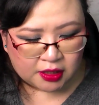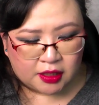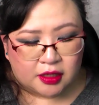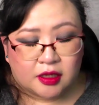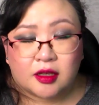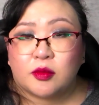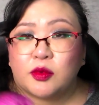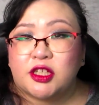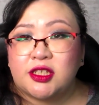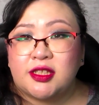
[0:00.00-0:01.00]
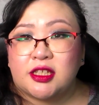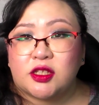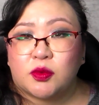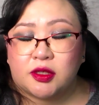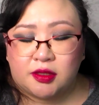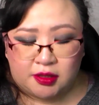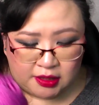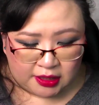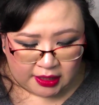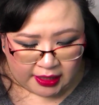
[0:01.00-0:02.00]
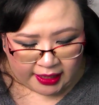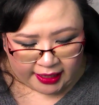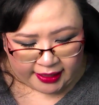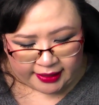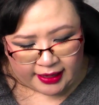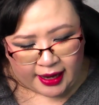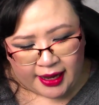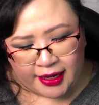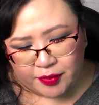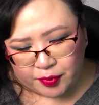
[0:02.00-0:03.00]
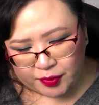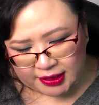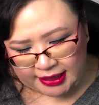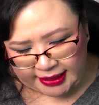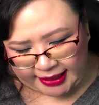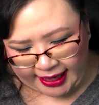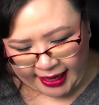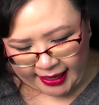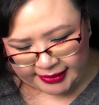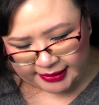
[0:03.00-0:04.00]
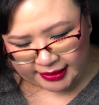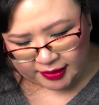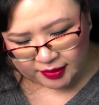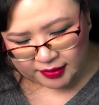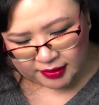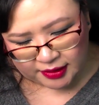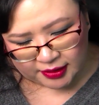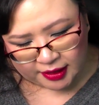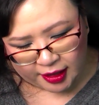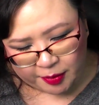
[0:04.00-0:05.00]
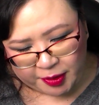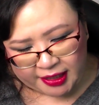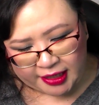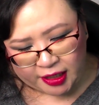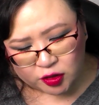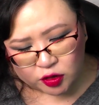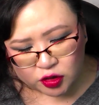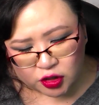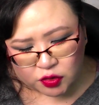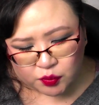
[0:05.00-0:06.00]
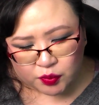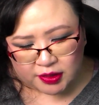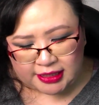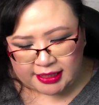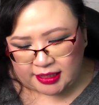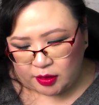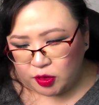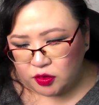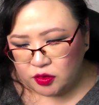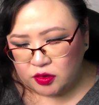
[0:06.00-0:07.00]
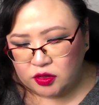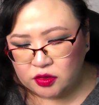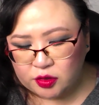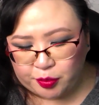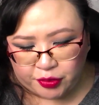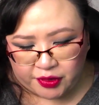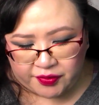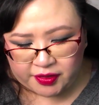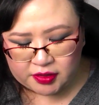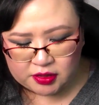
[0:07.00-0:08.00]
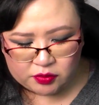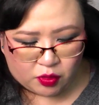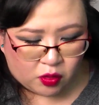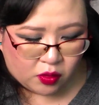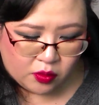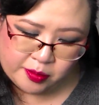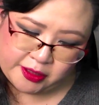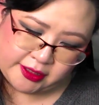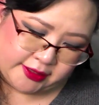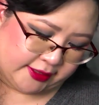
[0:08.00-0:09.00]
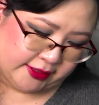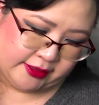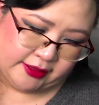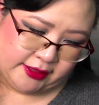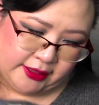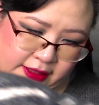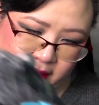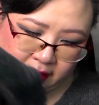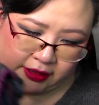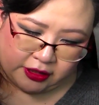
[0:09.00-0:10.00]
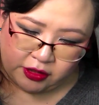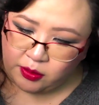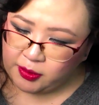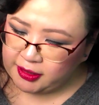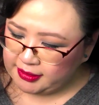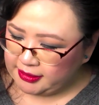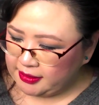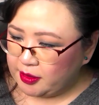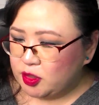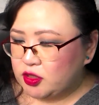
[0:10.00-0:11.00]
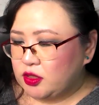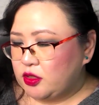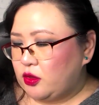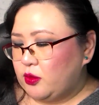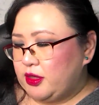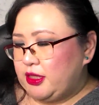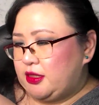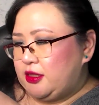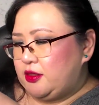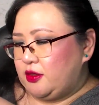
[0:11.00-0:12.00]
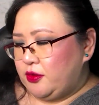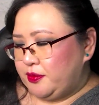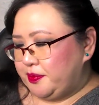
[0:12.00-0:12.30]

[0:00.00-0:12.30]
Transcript: uh, which is this one. And I really can't tell. I mean, it looks really similar to the previous row, but you know what? I'm just going to go with it. So,